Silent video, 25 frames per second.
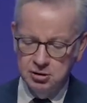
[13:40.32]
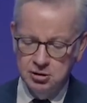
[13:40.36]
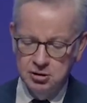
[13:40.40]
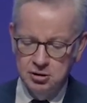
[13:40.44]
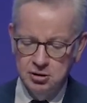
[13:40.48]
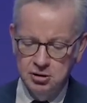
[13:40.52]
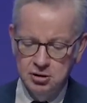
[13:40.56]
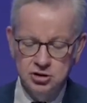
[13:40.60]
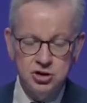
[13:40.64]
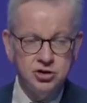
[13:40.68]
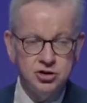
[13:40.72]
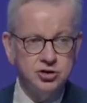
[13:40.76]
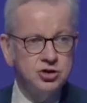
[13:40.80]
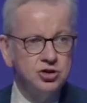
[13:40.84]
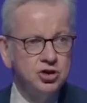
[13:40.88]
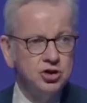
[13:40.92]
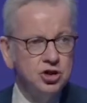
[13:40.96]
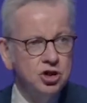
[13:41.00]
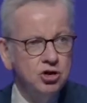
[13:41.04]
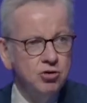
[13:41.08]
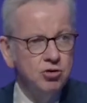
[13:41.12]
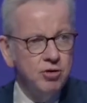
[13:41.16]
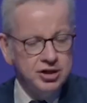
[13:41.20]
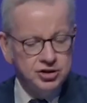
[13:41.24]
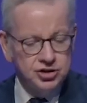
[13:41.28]
Just as
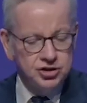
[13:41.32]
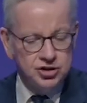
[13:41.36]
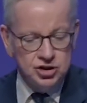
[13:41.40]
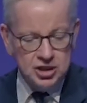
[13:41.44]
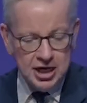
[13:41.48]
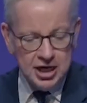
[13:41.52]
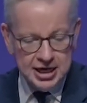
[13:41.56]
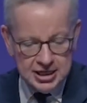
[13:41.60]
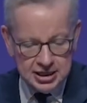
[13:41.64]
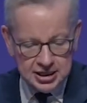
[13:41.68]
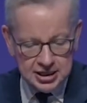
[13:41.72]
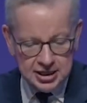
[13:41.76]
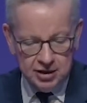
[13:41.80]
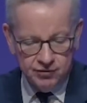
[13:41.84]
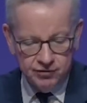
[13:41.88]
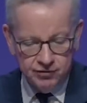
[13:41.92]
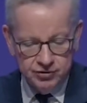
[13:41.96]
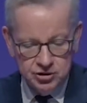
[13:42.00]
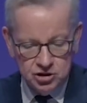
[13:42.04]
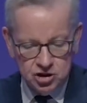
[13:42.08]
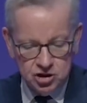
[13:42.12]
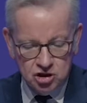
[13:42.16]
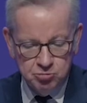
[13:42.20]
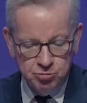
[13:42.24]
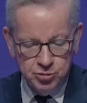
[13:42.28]
US state governors
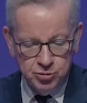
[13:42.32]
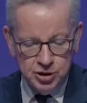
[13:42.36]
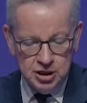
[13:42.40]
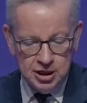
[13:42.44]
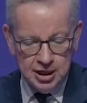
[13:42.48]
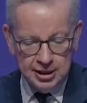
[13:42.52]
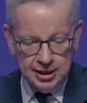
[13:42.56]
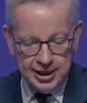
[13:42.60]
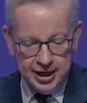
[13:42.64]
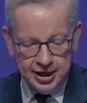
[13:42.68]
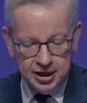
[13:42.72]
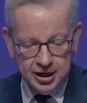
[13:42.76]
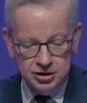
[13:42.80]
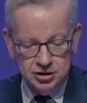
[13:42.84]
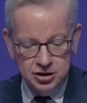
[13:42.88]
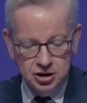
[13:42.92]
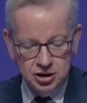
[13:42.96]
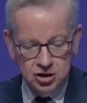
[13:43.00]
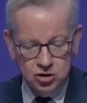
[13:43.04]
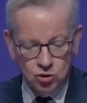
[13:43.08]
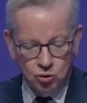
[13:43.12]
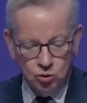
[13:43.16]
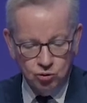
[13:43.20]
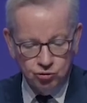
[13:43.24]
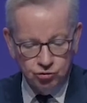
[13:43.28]
can be elected
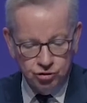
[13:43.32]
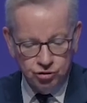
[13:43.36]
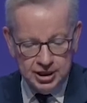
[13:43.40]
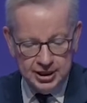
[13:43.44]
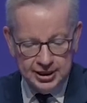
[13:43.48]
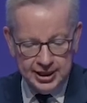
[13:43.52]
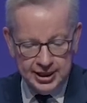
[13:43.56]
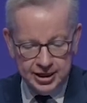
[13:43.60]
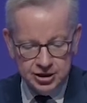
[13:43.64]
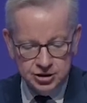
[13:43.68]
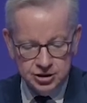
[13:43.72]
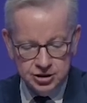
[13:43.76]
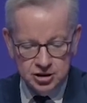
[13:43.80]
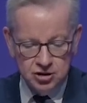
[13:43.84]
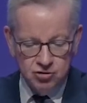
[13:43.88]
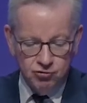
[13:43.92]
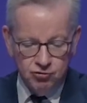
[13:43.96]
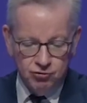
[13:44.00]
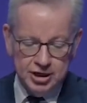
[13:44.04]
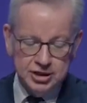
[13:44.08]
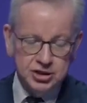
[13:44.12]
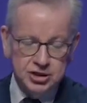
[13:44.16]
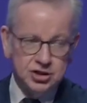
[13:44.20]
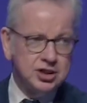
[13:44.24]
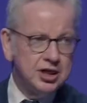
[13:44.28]
or re-elected in
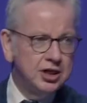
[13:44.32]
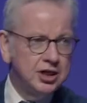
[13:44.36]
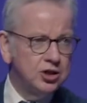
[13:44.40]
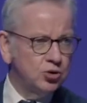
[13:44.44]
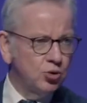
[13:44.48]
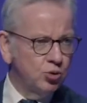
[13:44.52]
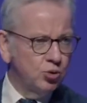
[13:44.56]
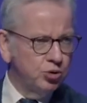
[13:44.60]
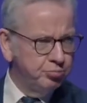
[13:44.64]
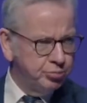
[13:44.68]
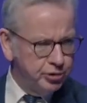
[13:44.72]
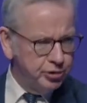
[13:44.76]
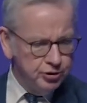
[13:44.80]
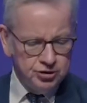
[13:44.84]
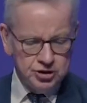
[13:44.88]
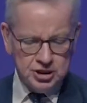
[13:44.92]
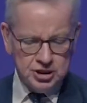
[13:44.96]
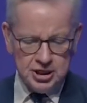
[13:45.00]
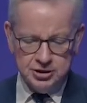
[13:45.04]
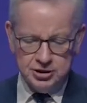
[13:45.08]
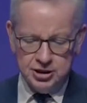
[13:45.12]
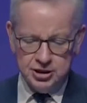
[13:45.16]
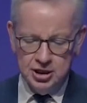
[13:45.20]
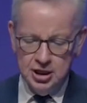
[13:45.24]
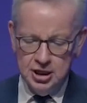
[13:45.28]
red states or in blue
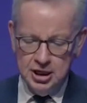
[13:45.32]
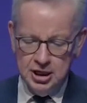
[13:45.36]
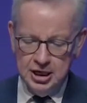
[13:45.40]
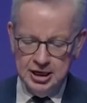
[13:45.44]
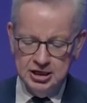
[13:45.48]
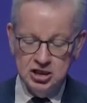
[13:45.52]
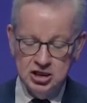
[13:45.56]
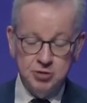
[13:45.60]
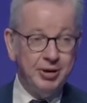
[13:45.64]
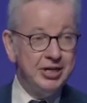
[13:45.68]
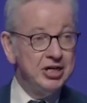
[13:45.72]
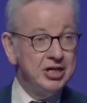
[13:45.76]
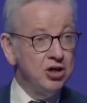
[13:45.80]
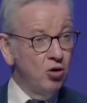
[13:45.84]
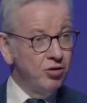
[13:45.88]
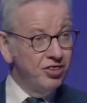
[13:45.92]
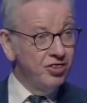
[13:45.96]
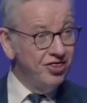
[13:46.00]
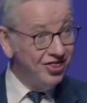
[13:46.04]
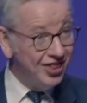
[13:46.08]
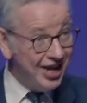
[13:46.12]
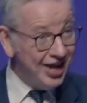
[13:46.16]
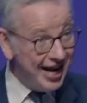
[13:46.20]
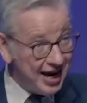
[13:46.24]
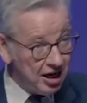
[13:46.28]
states depending on
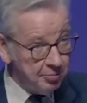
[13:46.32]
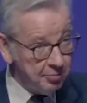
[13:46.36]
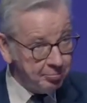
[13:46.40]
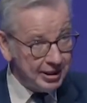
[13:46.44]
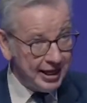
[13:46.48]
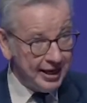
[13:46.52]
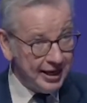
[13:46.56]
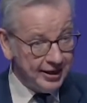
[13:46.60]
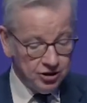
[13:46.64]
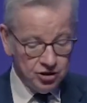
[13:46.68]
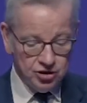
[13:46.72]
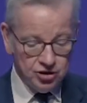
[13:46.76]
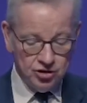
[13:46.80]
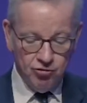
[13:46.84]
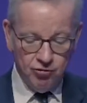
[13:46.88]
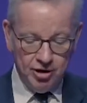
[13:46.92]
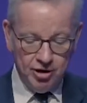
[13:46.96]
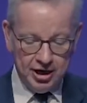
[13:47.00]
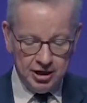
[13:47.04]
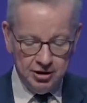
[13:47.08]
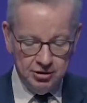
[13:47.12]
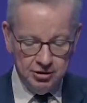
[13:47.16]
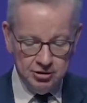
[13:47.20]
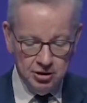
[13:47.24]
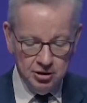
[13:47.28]
their plans and
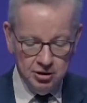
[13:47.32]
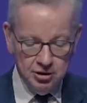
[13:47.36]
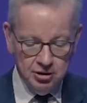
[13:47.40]
record,